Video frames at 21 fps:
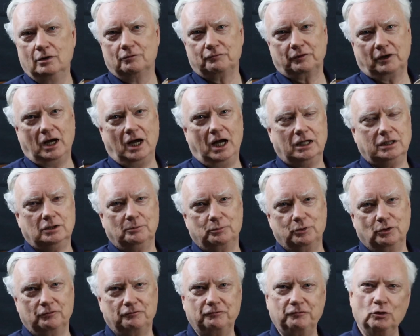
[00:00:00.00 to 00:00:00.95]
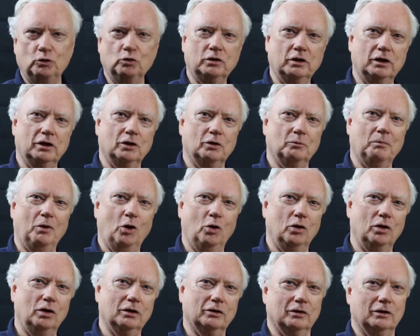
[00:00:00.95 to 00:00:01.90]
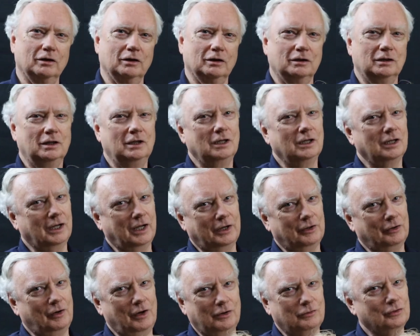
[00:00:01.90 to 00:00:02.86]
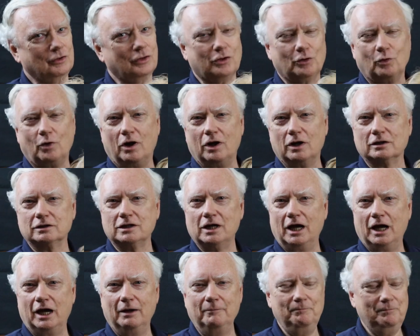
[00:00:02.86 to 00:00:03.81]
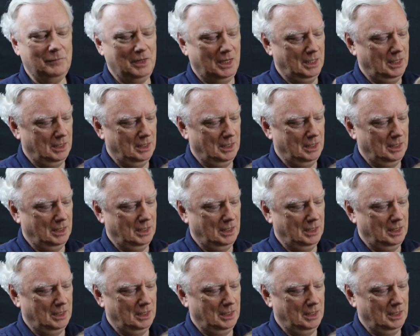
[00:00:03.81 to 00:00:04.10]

forgot to put food in her bowl or let her out at the wrong time.